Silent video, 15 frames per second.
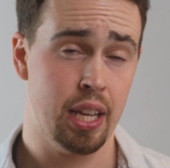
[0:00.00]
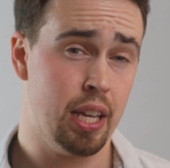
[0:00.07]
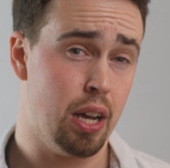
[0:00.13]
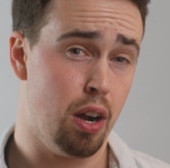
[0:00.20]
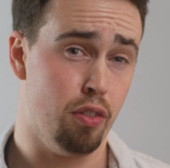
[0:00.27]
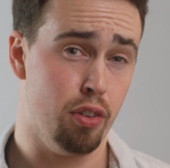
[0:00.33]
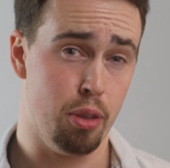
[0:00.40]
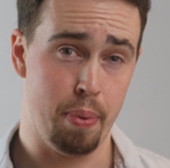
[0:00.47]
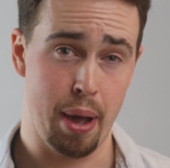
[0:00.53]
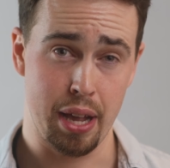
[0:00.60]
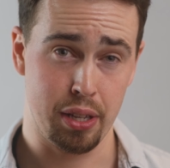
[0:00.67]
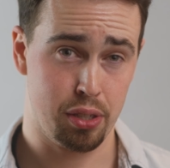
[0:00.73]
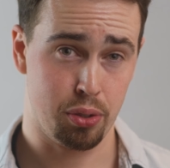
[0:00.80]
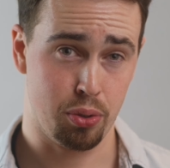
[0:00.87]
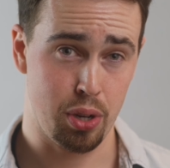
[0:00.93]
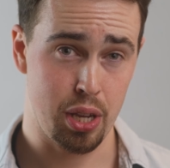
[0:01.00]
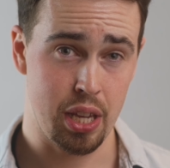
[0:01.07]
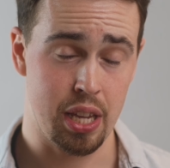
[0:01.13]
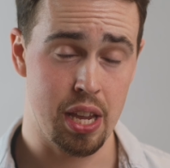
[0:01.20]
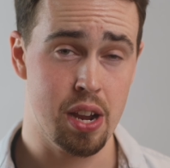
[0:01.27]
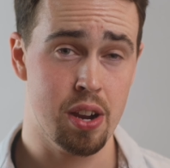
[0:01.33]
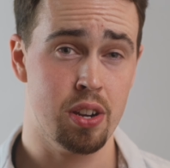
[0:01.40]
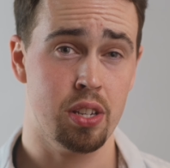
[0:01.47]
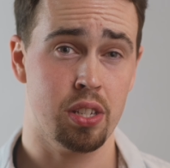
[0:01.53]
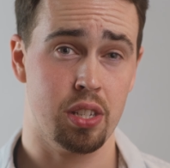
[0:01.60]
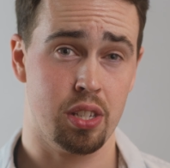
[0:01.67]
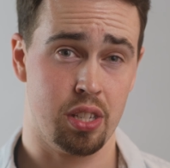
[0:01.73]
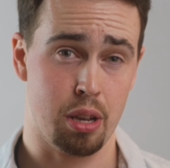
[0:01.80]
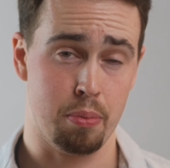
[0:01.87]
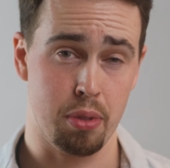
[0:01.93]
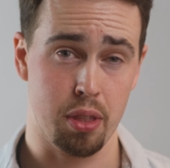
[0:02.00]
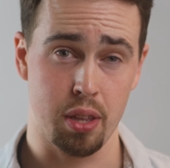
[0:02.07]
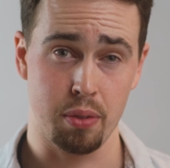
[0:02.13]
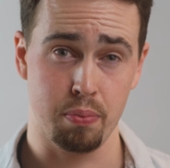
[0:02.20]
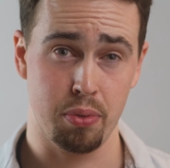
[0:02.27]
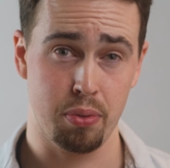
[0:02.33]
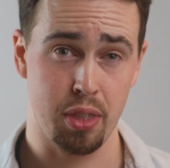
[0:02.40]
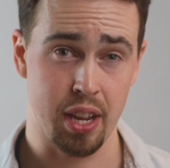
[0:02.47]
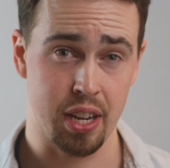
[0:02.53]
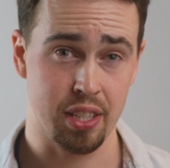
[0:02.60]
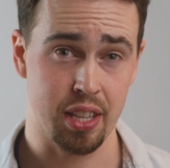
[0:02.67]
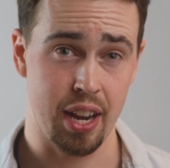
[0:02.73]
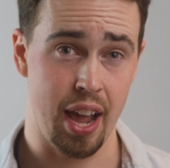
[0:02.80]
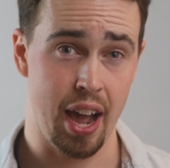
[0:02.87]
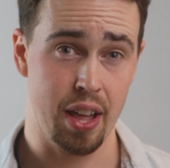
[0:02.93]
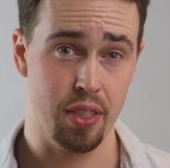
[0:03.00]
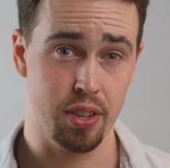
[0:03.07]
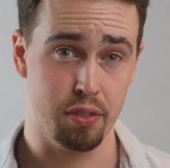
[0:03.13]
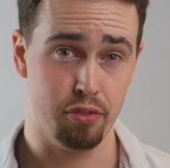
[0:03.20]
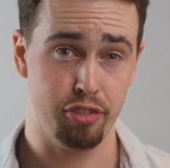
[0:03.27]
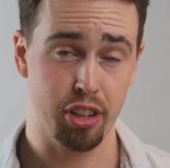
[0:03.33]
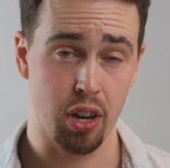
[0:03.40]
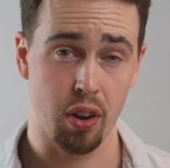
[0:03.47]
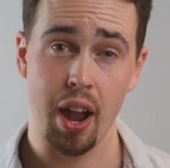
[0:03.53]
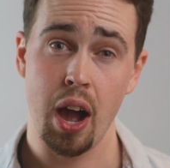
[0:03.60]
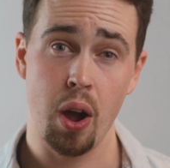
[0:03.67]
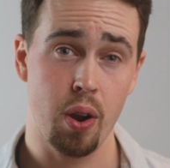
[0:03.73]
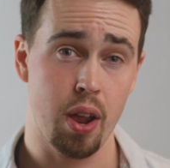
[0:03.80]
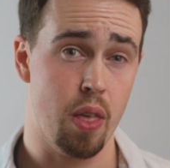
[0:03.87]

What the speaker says: over the past 3 years, some of the things that I had to figure out,